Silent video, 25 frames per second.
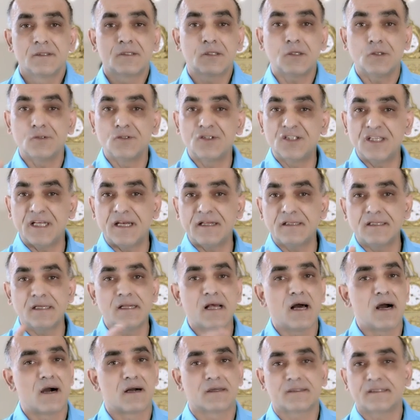congenital
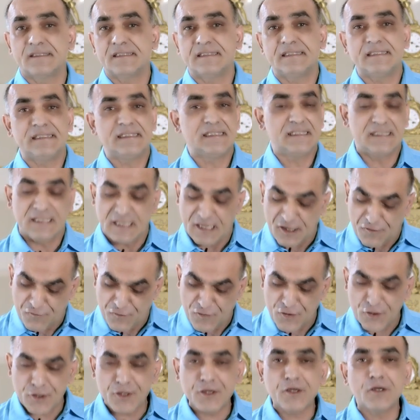heart diseases. And if
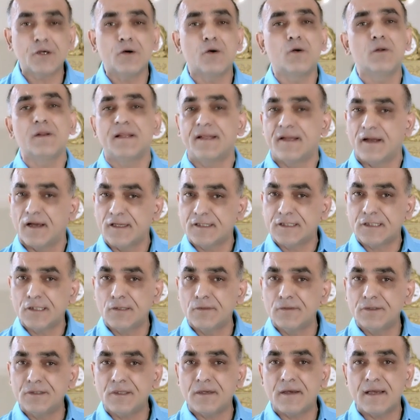you recall, and I
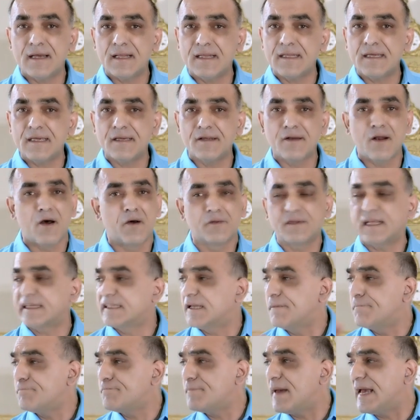told you earlier on that
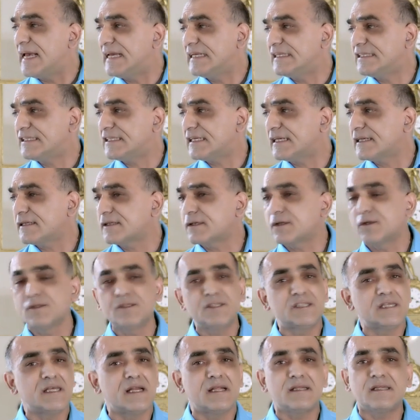the major
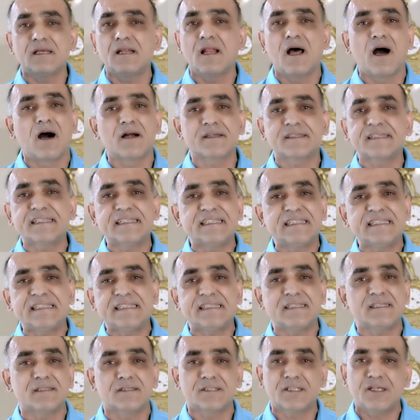congenital heart
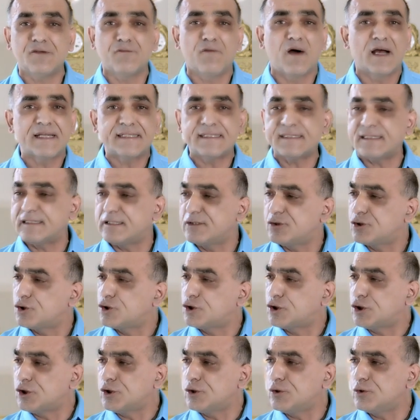diseases are divided into
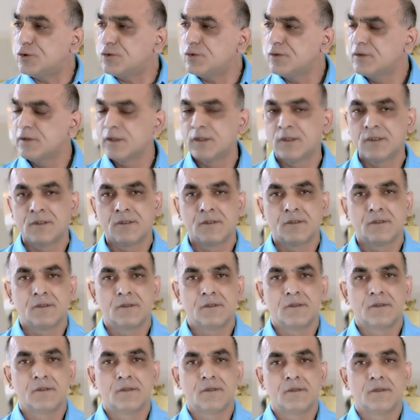two
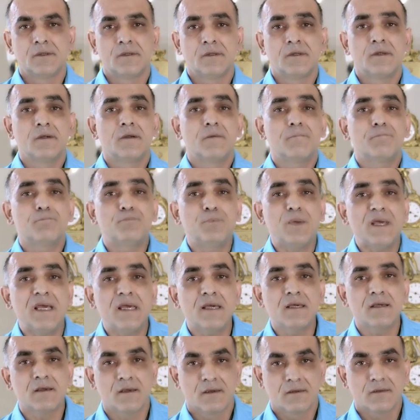
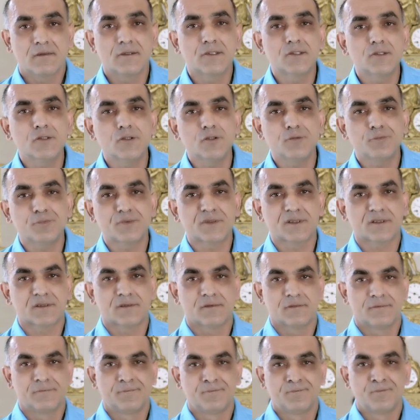big
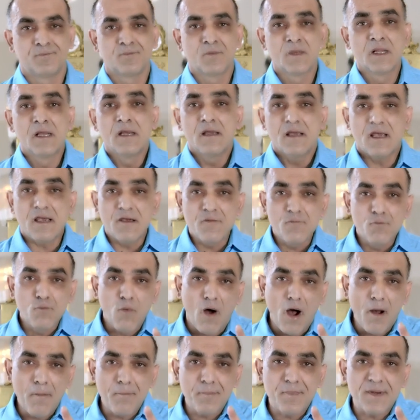groups. In
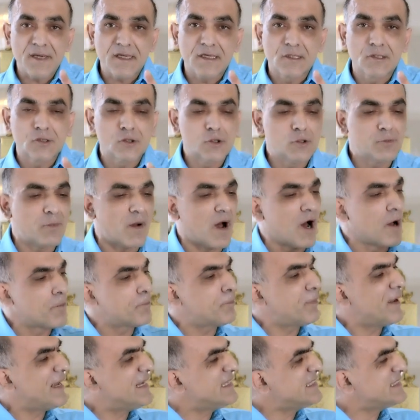one big group,
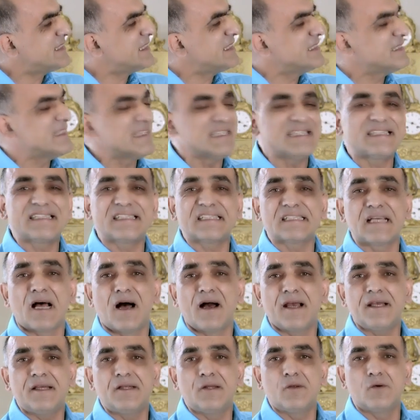our patient is
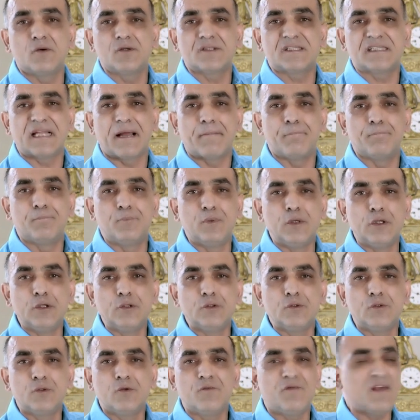cyanosed and
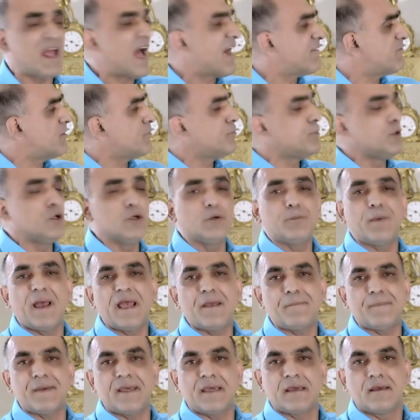blue. We have a blue
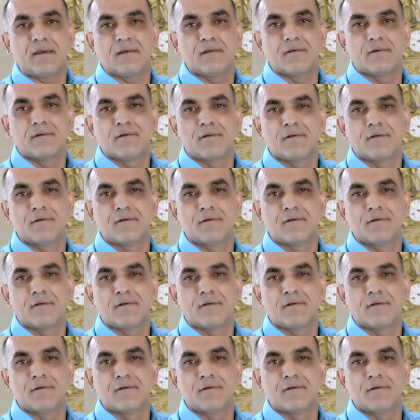baby.